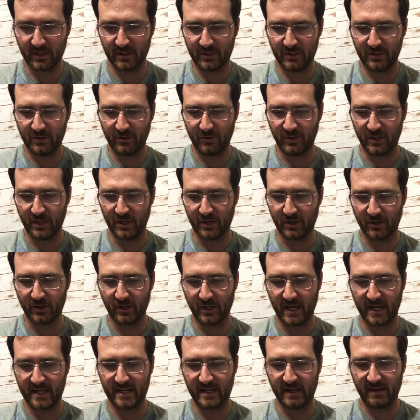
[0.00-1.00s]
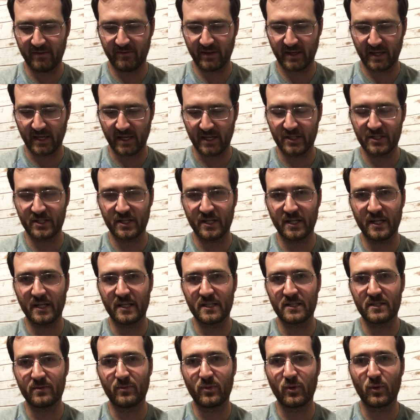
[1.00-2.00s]
to the early identification and
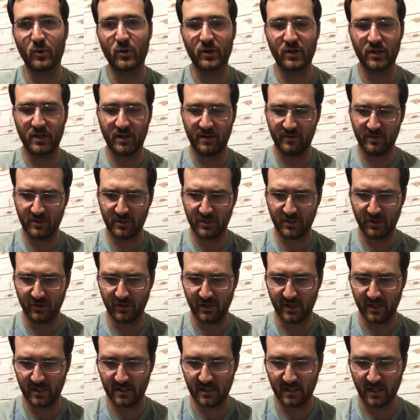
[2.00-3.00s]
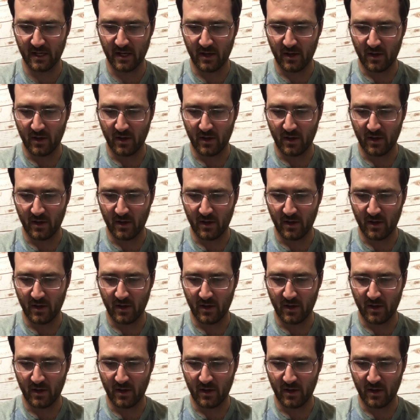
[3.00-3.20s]
support of students